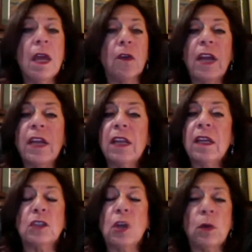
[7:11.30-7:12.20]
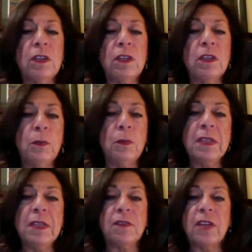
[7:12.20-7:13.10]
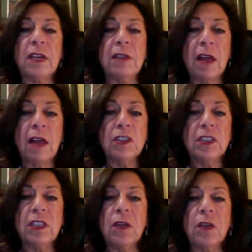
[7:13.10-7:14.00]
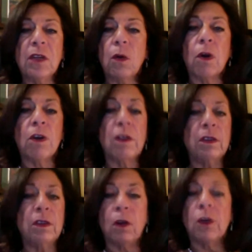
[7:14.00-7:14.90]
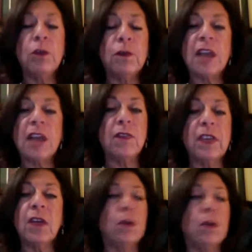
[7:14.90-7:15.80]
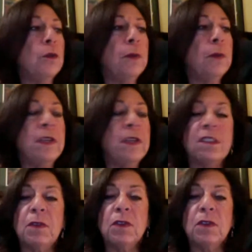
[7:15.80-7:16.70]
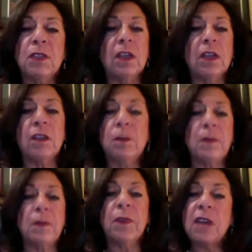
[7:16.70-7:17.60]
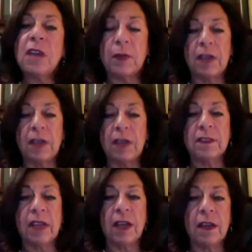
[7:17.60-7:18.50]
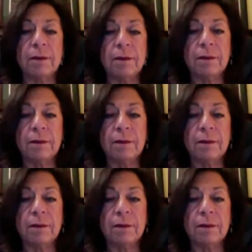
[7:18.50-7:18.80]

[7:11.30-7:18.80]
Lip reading: creating a totally new piece of technology, or a new philosophy, or a new piece of music. It could be something as complicated as that.